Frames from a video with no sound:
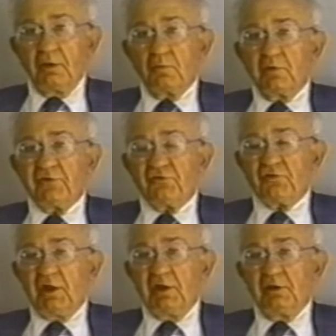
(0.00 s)
which
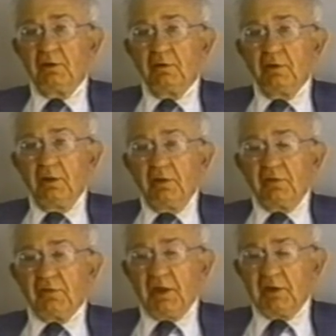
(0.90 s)
said
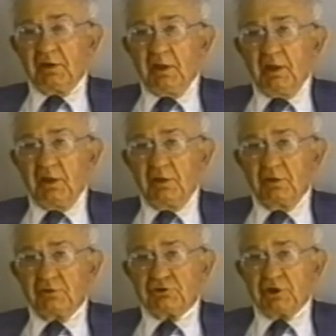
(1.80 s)
that a
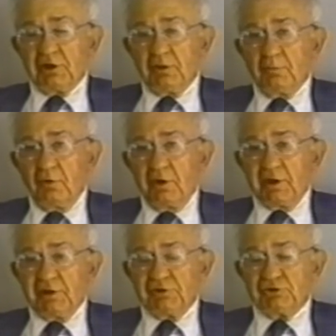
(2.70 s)
chattel
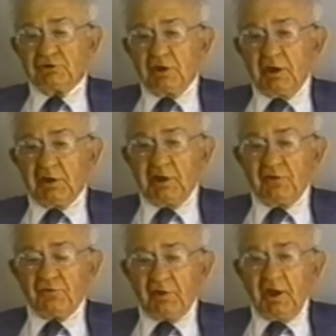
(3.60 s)
mortgage on a
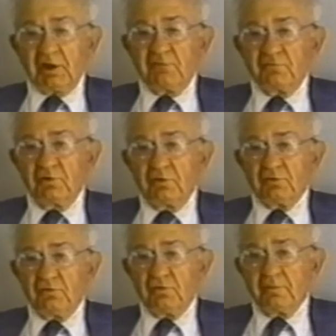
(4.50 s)
stock of
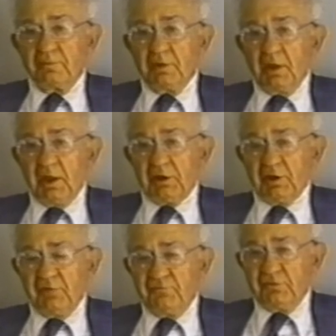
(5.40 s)
goods and
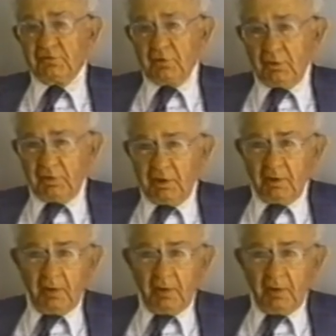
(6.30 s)
inventory